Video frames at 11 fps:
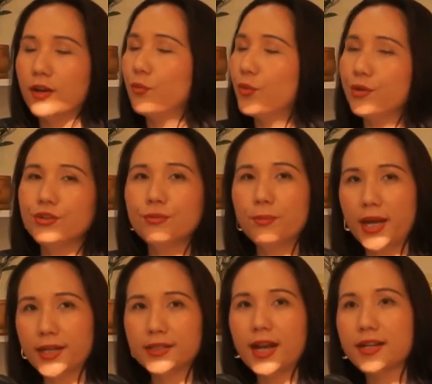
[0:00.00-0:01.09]
Will you pay
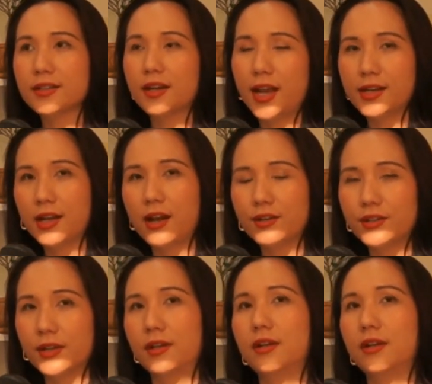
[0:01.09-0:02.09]
tax or any other?